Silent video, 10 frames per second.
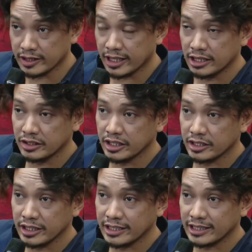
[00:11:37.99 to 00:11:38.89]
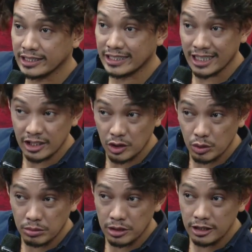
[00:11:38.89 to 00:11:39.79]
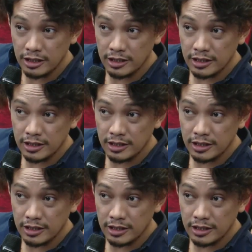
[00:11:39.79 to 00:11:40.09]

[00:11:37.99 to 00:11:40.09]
salary increase is not doable?